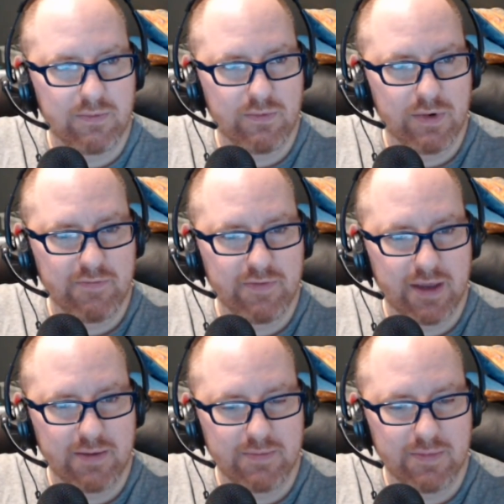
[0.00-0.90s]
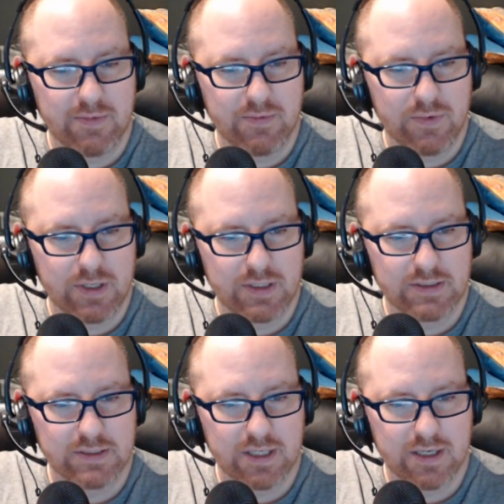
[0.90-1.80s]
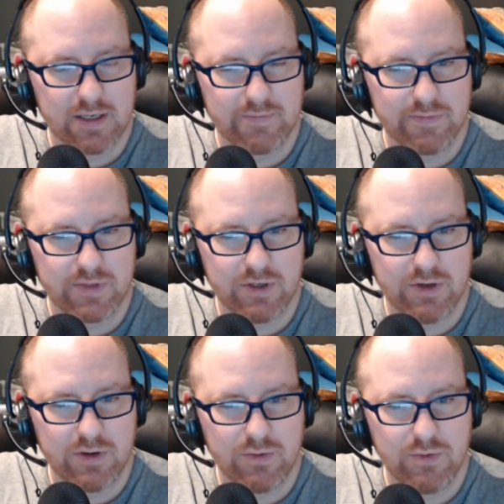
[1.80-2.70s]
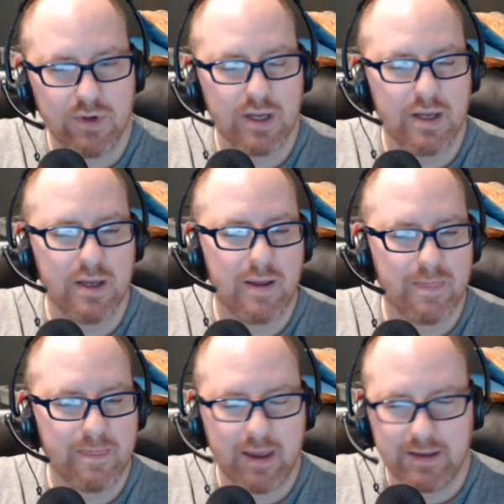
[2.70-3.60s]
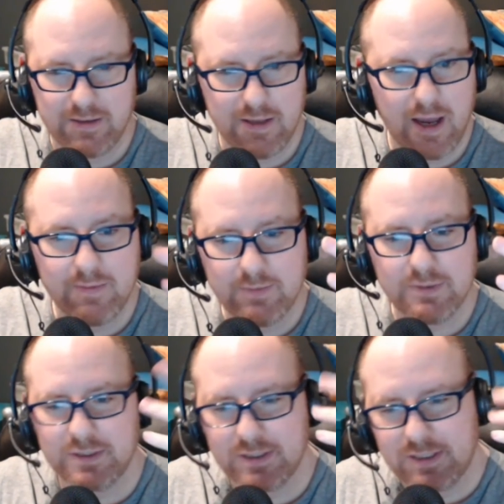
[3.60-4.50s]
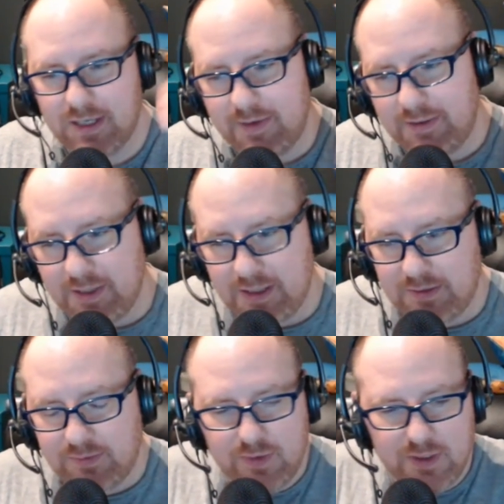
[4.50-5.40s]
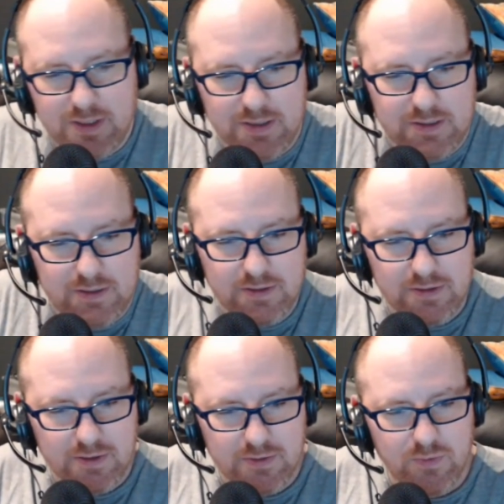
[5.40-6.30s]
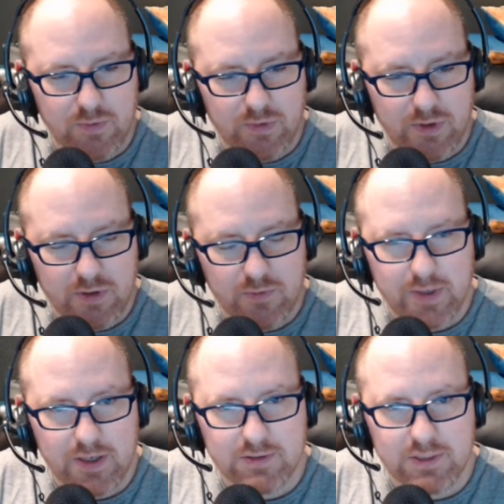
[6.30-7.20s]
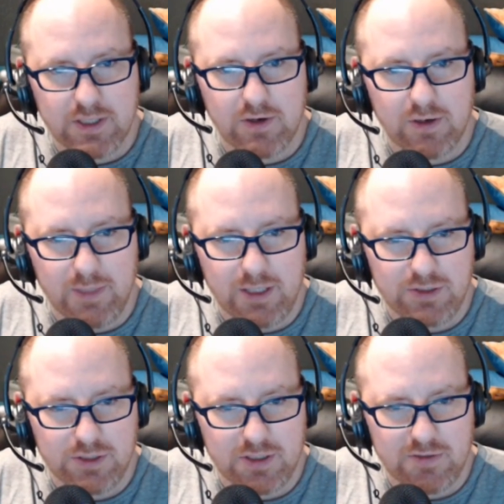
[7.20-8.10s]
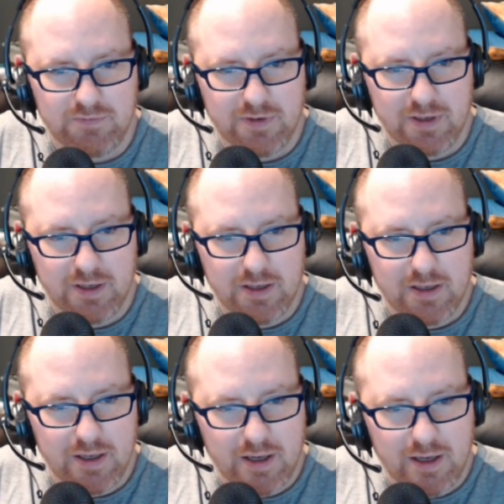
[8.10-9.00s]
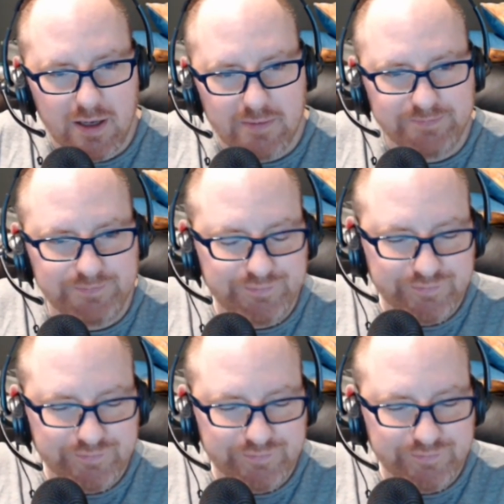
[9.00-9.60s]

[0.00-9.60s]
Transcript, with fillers: one of them was um, the new, and I'm the most excited about this was new the new Windows on ARM initiative. Uh huh. Um,